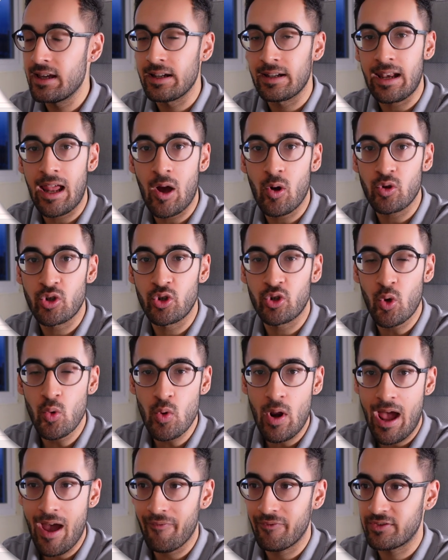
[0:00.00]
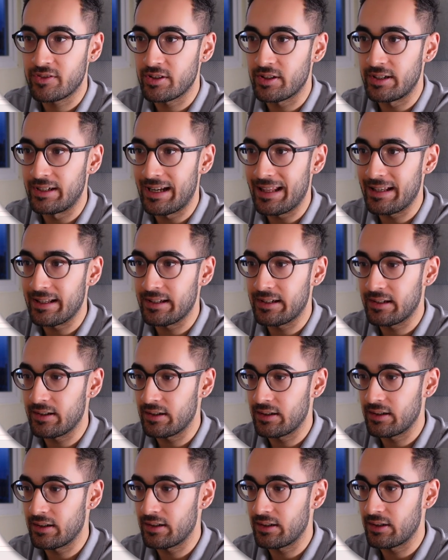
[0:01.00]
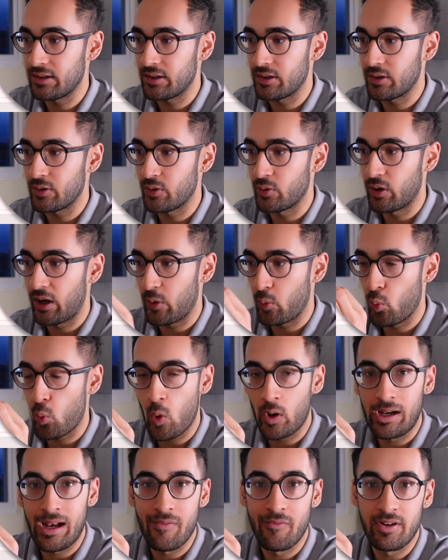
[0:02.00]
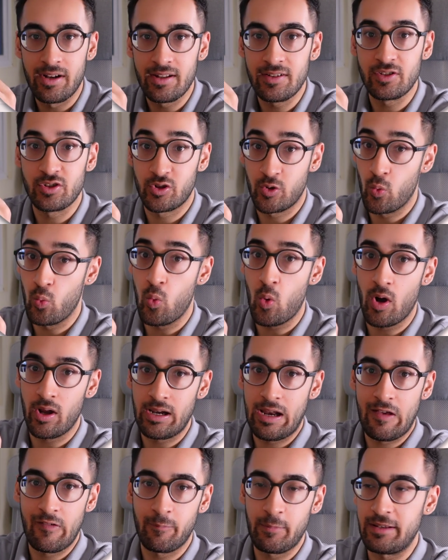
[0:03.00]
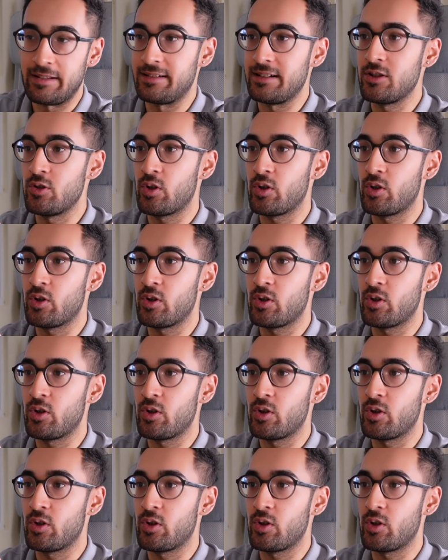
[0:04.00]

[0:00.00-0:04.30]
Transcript: Now, you don't have to link like one evidence to one FPC.